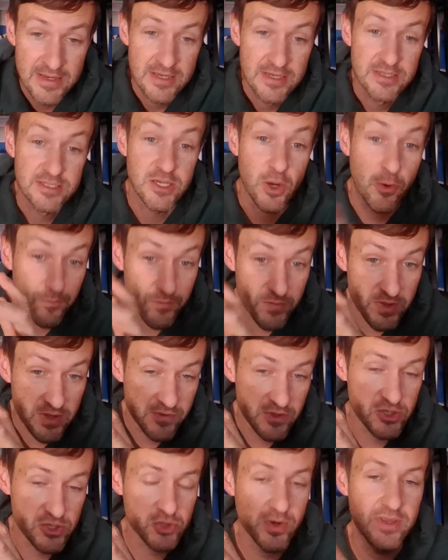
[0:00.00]
So if you
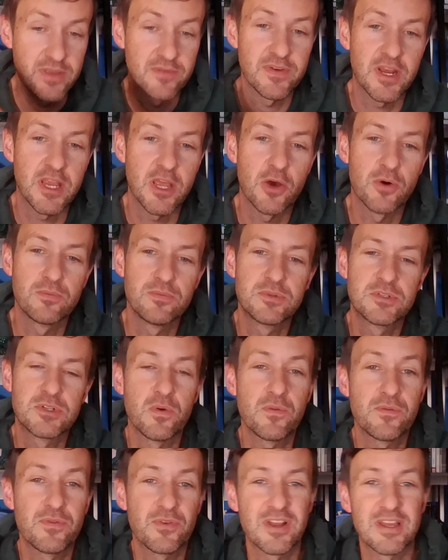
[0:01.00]
enjoy the video,
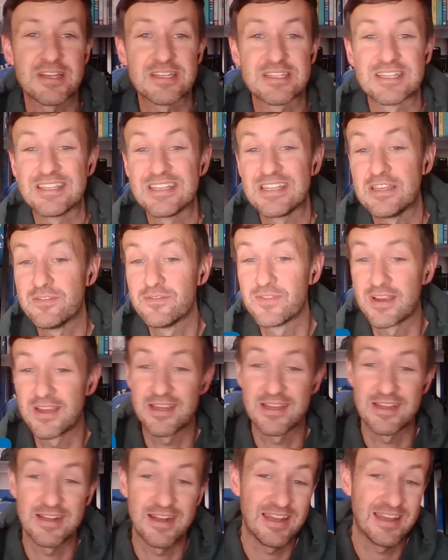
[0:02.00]
don't forget to leave
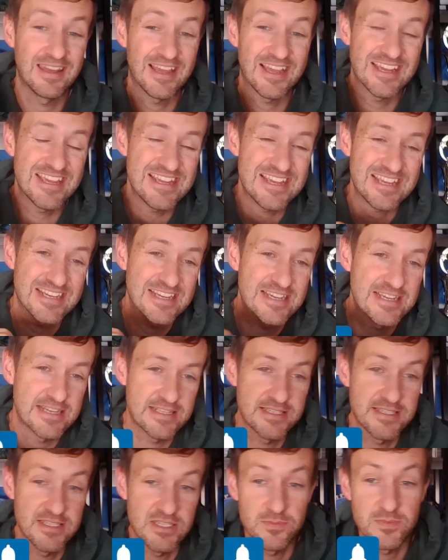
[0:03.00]
a like
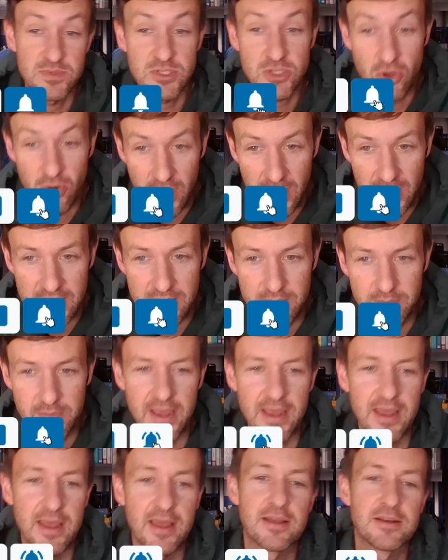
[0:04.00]
and subscribe
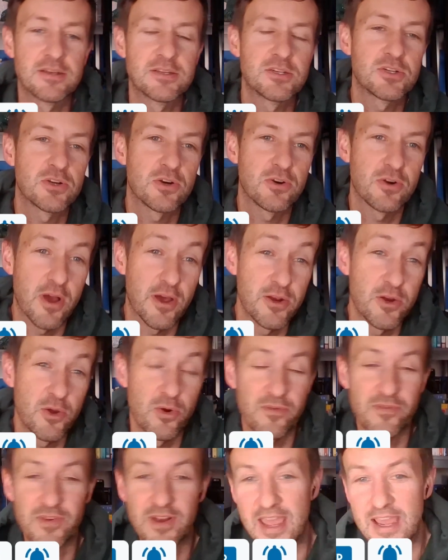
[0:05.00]
and turn on
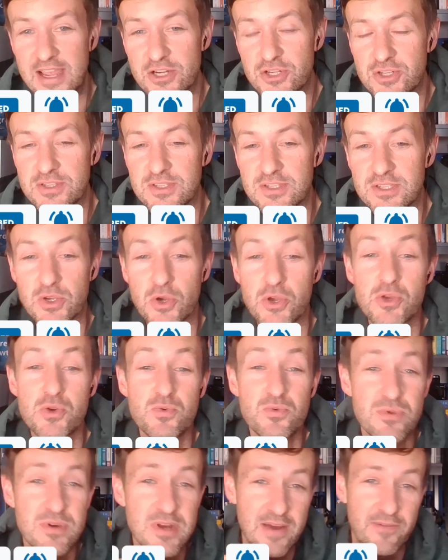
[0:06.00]
notifications so you
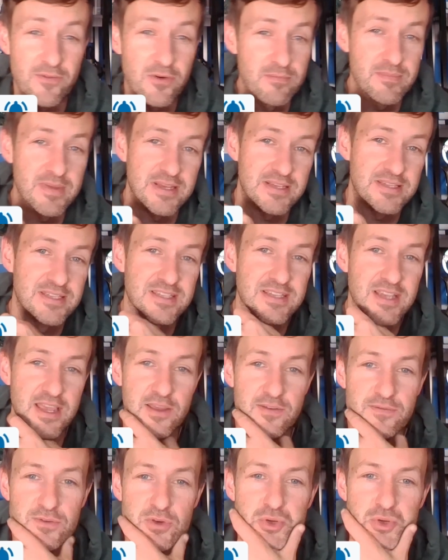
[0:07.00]
never miss a
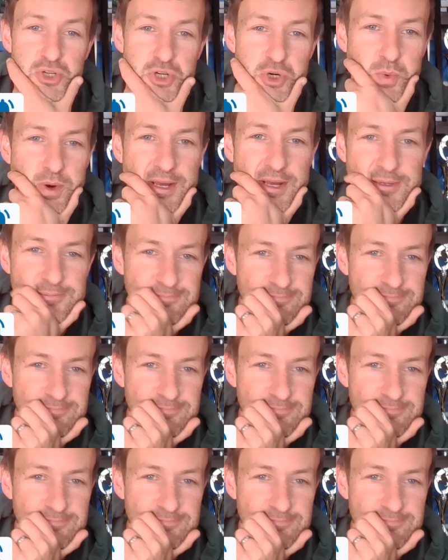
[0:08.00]
future one.